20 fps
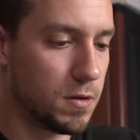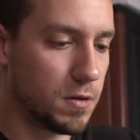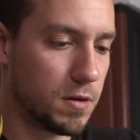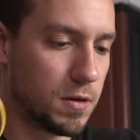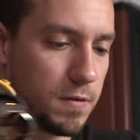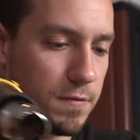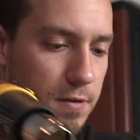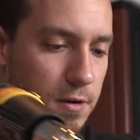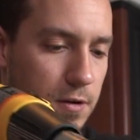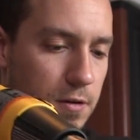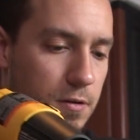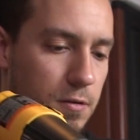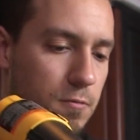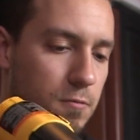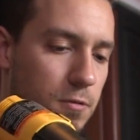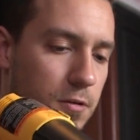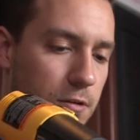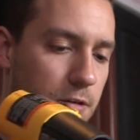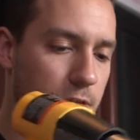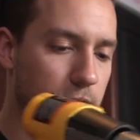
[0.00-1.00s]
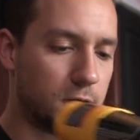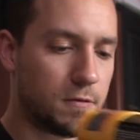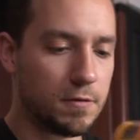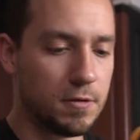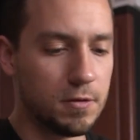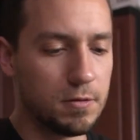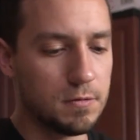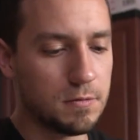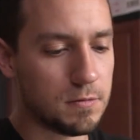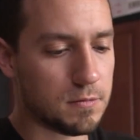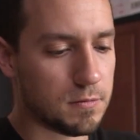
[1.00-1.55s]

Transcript: Give it a good once over.